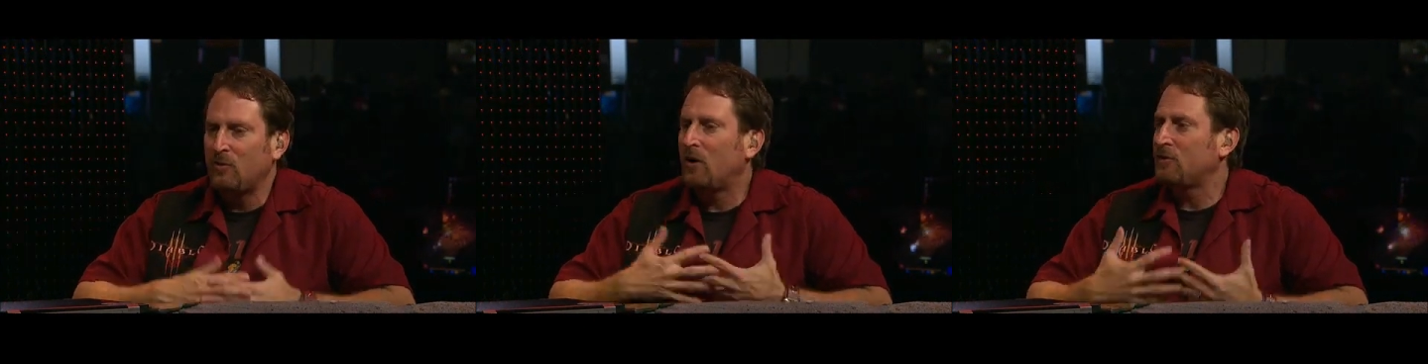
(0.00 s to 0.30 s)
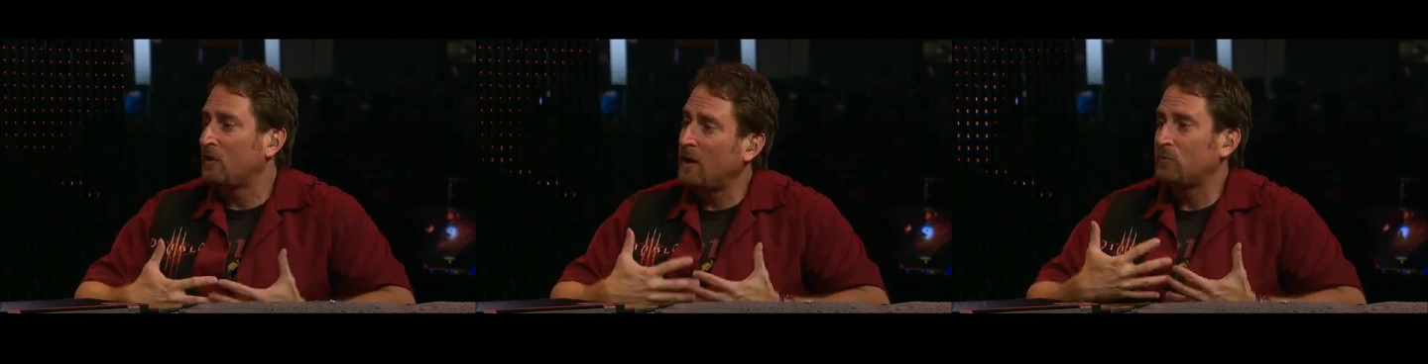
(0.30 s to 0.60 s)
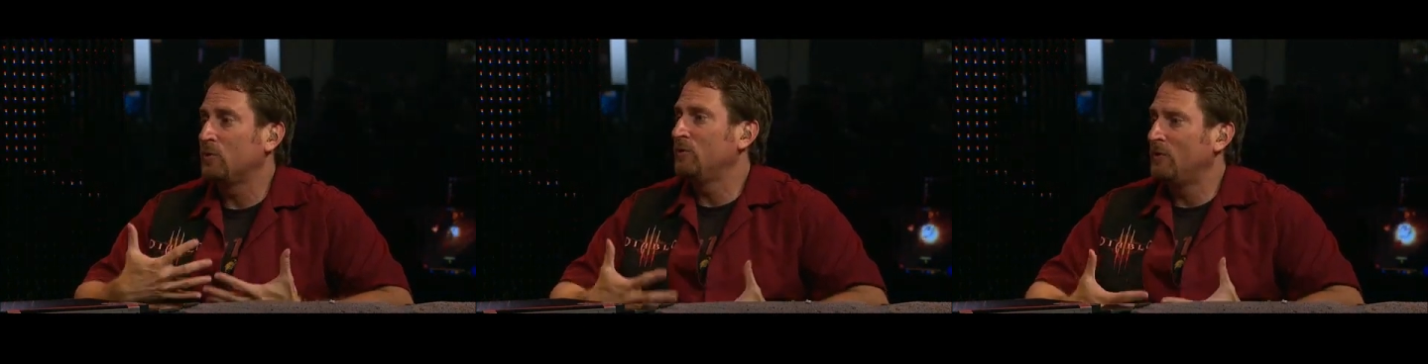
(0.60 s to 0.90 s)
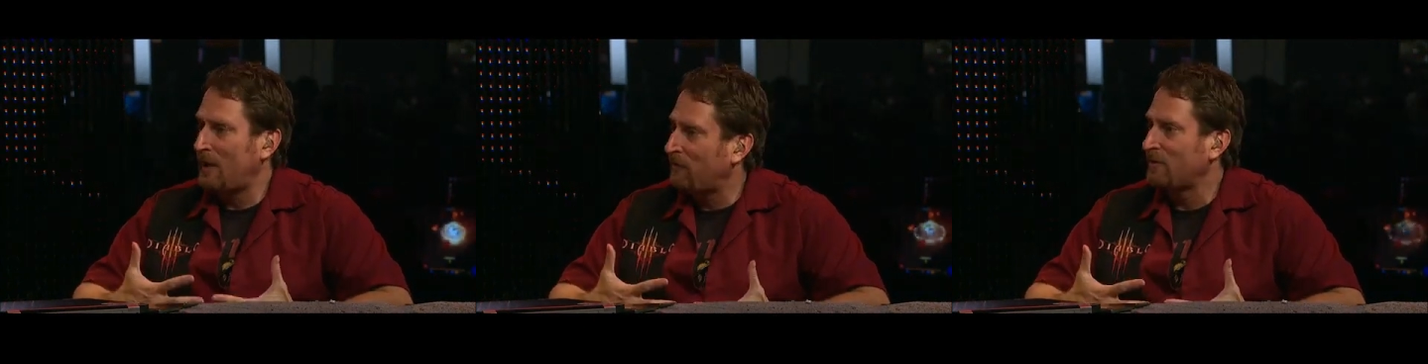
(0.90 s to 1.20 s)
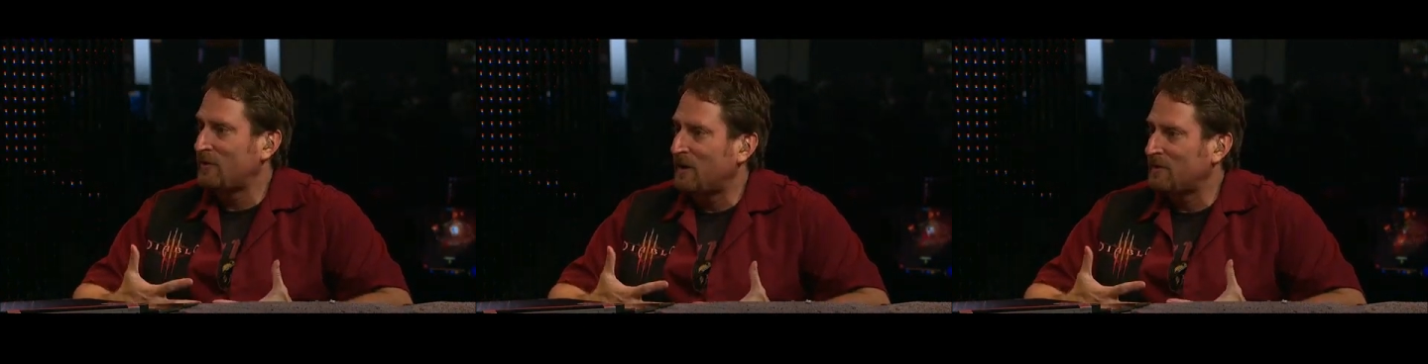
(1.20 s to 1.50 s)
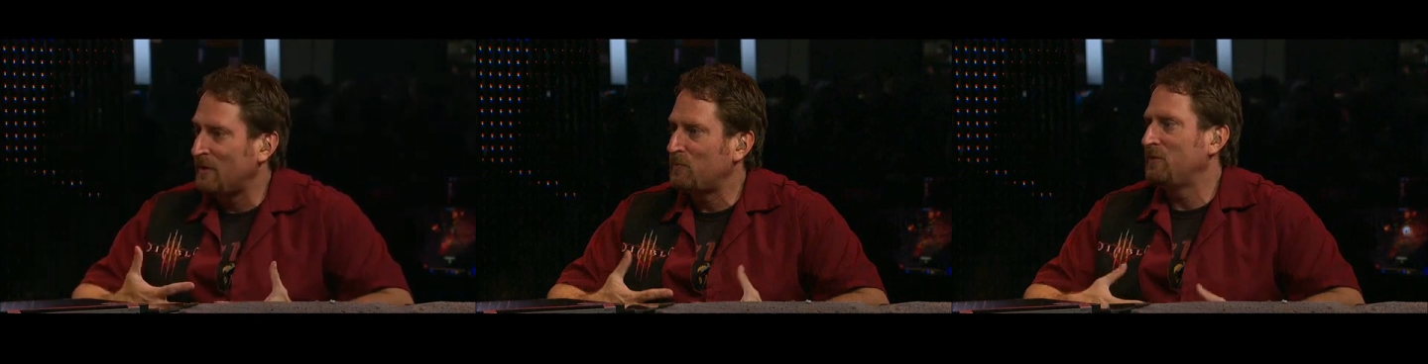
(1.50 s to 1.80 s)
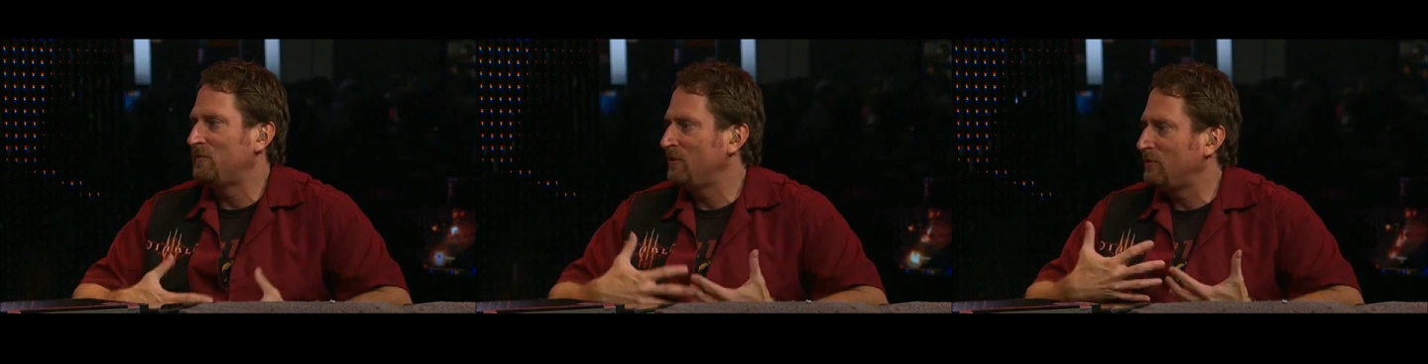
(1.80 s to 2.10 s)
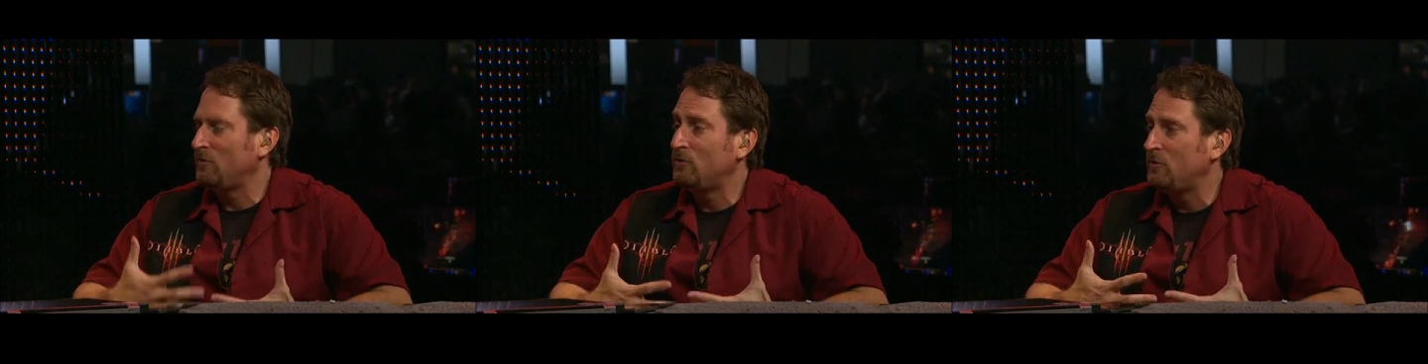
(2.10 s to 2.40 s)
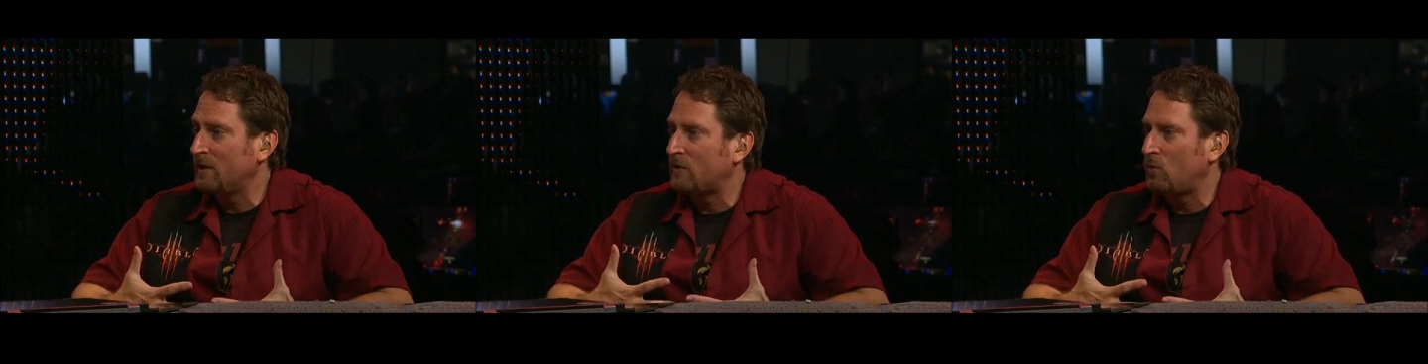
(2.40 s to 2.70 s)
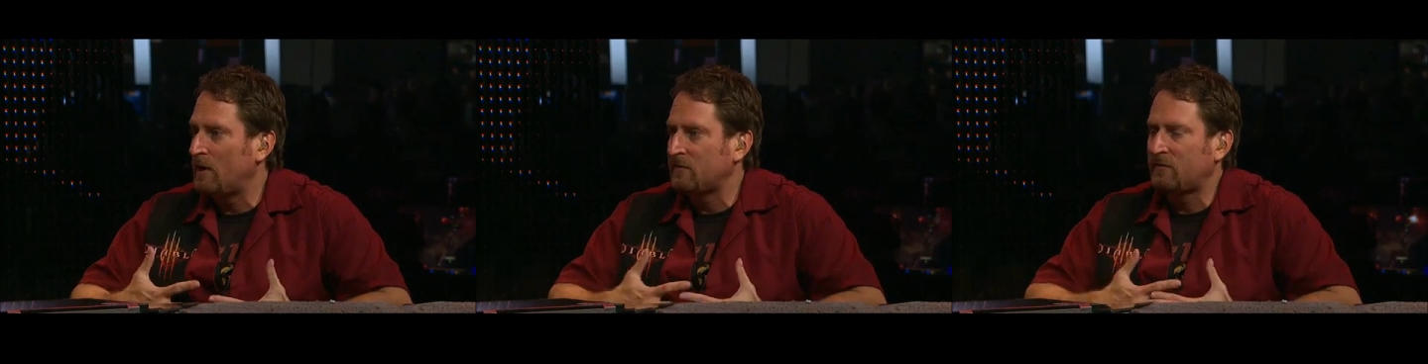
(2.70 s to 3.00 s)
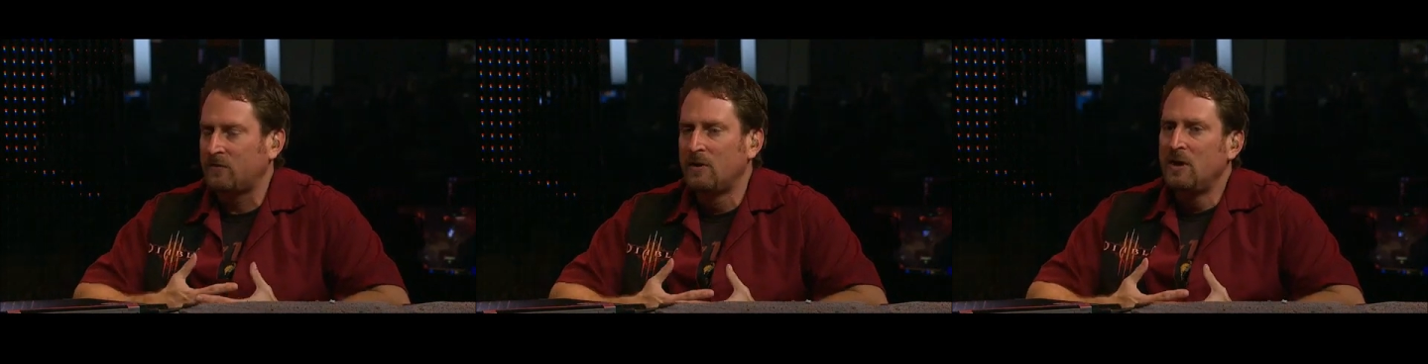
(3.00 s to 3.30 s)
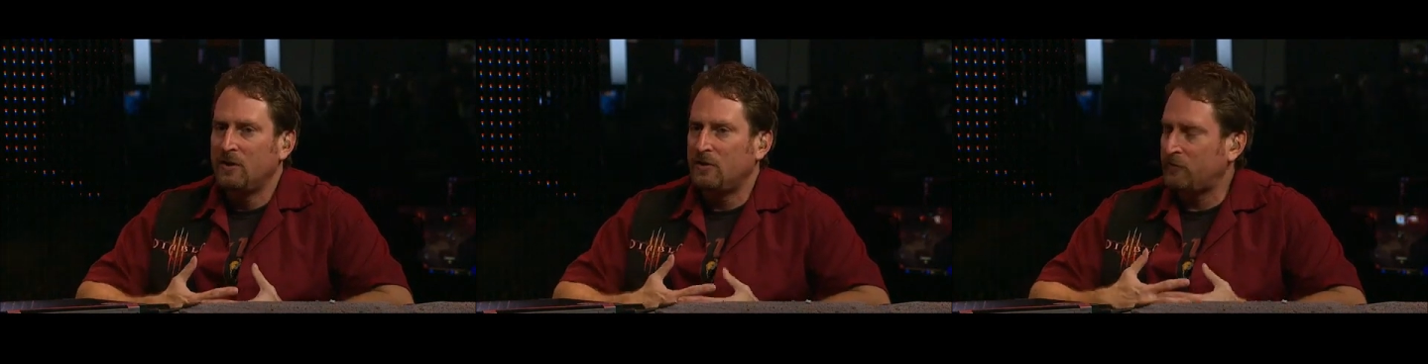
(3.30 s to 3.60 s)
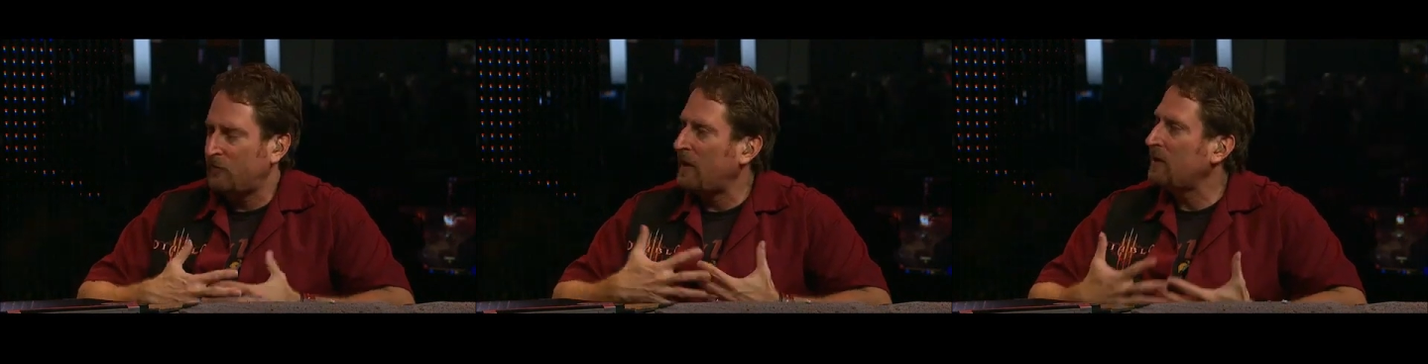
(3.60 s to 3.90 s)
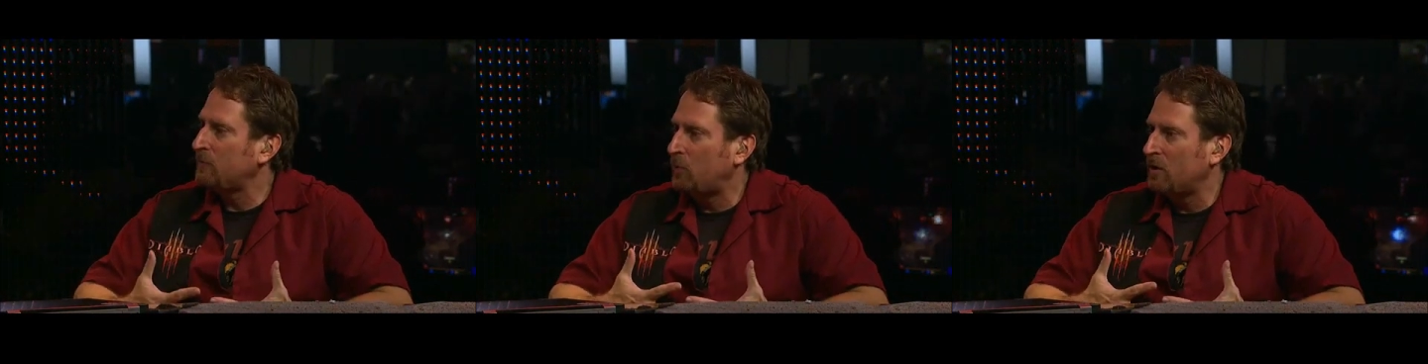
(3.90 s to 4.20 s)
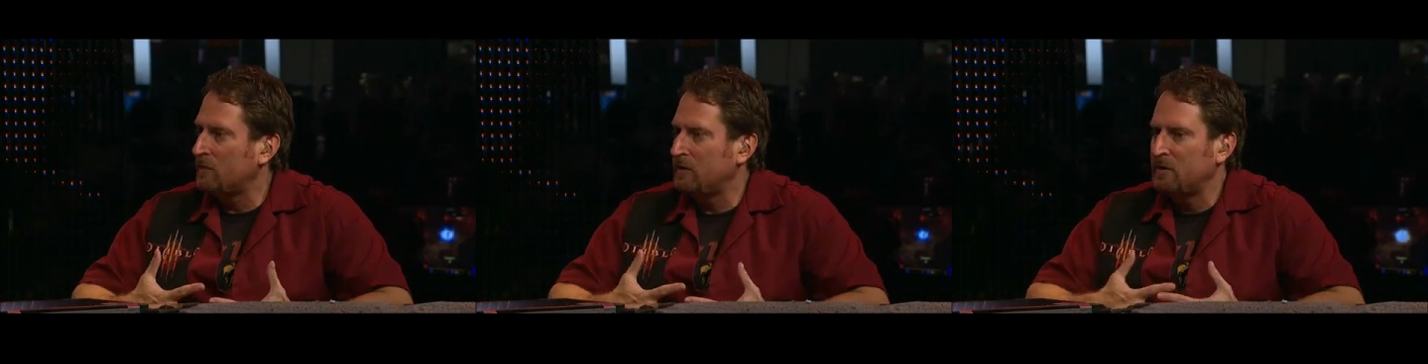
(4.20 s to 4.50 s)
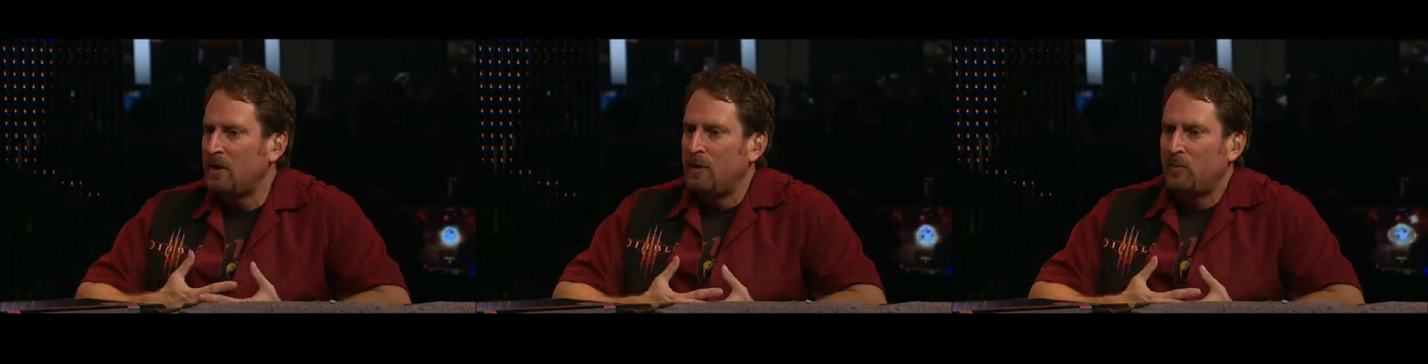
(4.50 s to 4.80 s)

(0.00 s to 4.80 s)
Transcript: There are times where you have to talk to NPCs, and you do get quests, you know, so that is part of it.